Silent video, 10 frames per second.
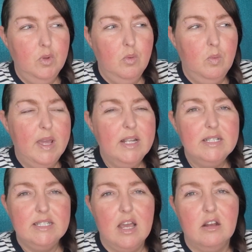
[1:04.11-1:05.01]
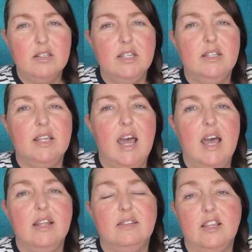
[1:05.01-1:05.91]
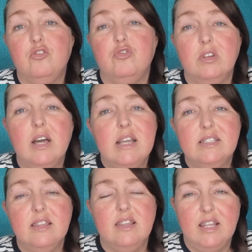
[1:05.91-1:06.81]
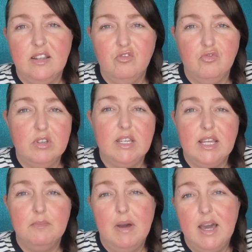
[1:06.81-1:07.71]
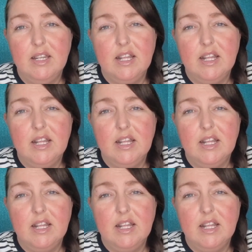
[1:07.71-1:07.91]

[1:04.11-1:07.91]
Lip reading: when it started, I didn't realise that they didn't really get married.